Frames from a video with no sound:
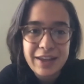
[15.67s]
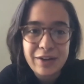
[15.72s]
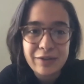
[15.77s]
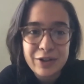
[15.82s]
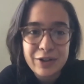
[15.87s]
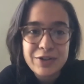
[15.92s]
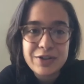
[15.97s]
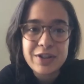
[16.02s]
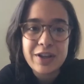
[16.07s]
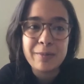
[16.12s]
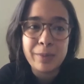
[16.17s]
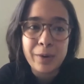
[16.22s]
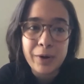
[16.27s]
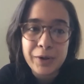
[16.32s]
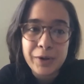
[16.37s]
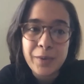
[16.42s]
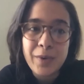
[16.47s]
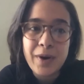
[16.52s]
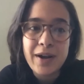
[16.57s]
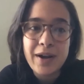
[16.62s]
University of
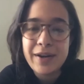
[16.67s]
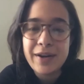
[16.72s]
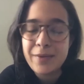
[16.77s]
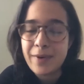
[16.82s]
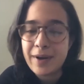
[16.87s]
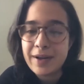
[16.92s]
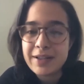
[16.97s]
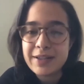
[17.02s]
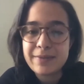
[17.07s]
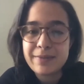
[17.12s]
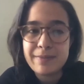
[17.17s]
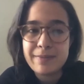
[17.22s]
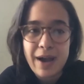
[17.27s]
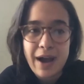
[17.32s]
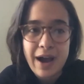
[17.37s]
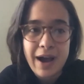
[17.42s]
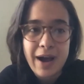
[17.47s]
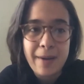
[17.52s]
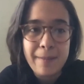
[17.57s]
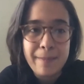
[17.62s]
Burdwan in West
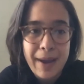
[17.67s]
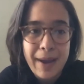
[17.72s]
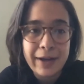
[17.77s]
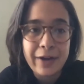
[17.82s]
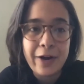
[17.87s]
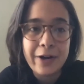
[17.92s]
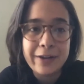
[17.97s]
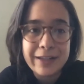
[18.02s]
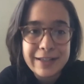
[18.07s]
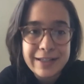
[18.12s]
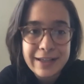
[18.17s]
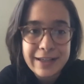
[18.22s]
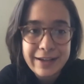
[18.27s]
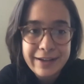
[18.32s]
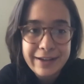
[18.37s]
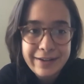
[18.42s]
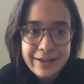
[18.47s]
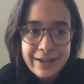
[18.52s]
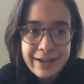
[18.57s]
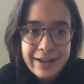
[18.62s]
uh, Bengal,
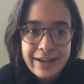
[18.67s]
India.